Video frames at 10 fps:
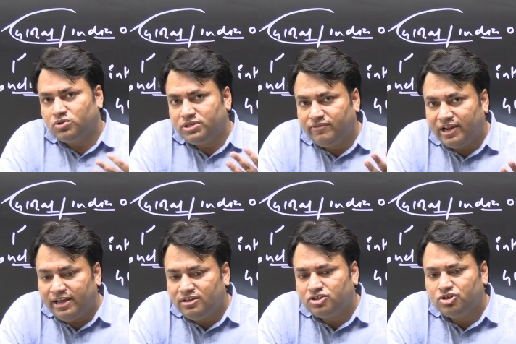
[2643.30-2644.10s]

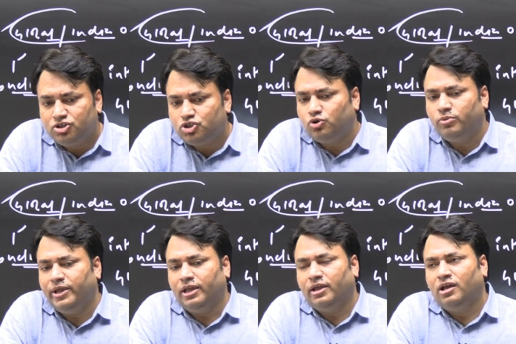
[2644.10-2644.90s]
lines should
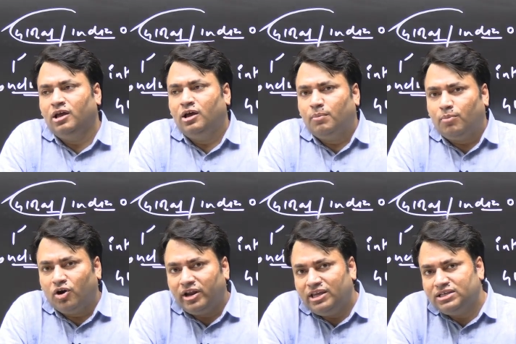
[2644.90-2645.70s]
be
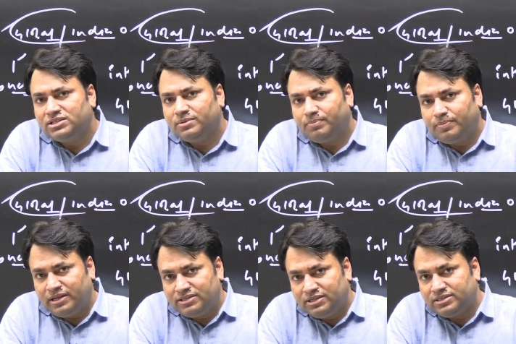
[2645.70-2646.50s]
Portuguese
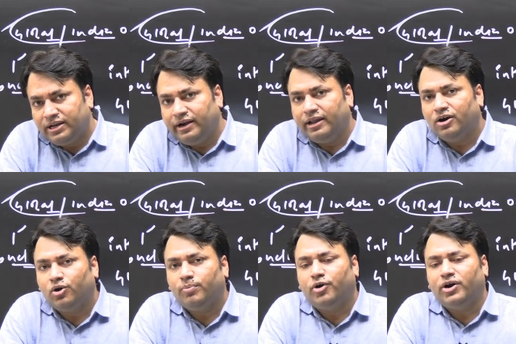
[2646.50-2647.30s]
presence in India or
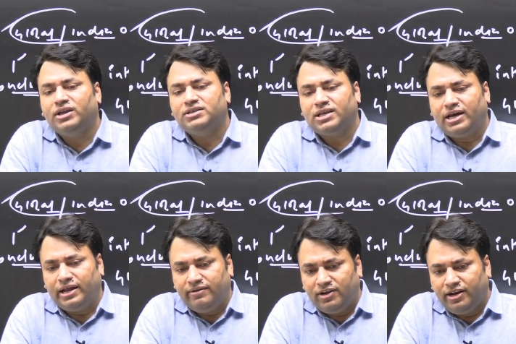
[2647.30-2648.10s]
Portuguese
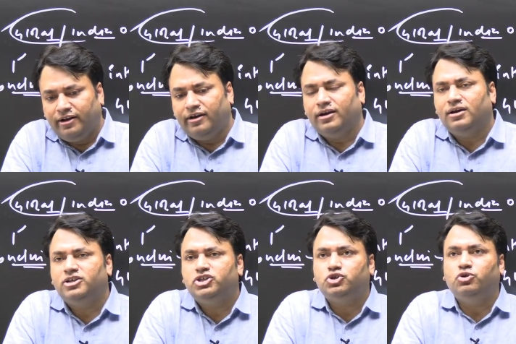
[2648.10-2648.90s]
arrival in India
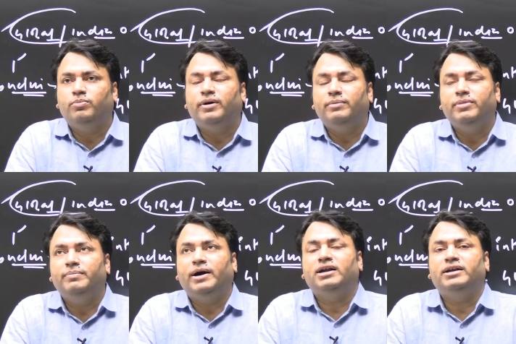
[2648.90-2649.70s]
should be
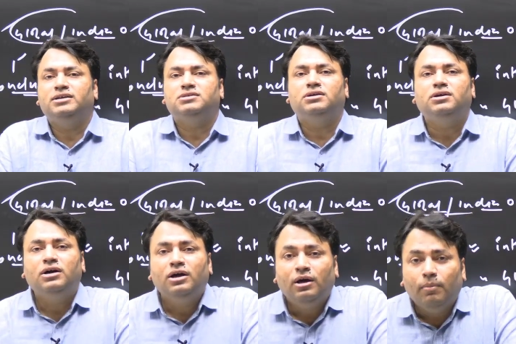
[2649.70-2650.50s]
marked as the
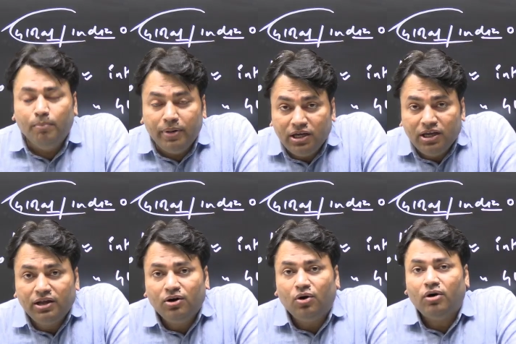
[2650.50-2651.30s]
beginning
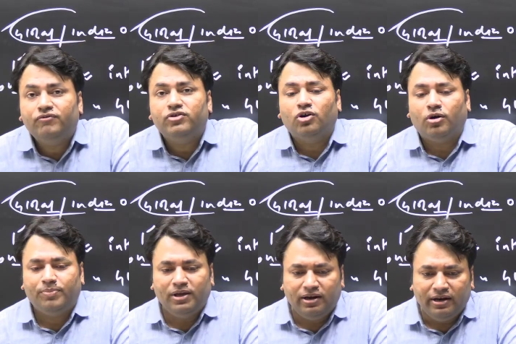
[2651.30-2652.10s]
of
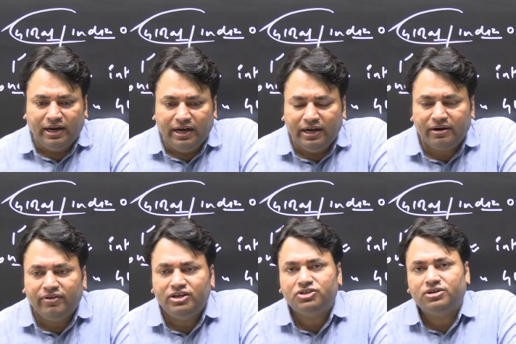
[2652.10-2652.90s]
European
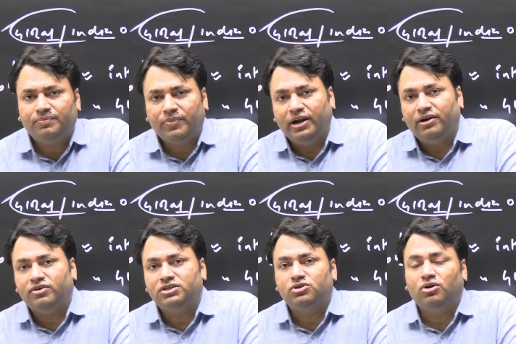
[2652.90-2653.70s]
intervention. It
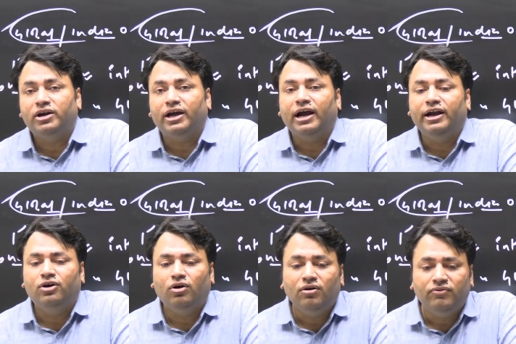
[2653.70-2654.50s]
was not a kind of